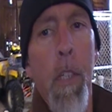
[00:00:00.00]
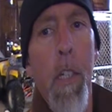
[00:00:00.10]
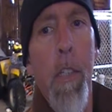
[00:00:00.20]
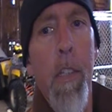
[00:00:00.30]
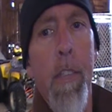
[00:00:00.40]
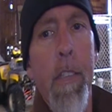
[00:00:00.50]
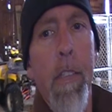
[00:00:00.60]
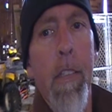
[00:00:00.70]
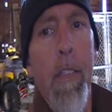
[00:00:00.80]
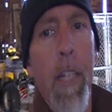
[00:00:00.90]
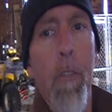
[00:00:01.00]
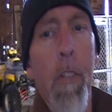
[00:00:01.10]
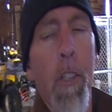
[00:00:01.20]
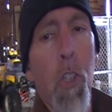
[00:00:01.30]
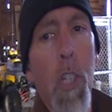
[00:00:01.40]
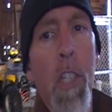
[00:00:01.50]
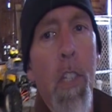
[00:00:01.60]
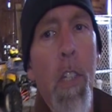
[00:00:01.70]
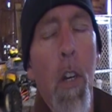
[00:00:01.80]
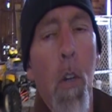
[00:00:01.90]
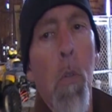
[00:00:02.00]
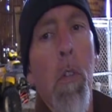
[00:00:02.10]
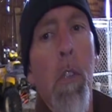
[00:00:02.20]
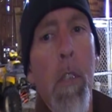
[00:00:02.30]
1967 GTO.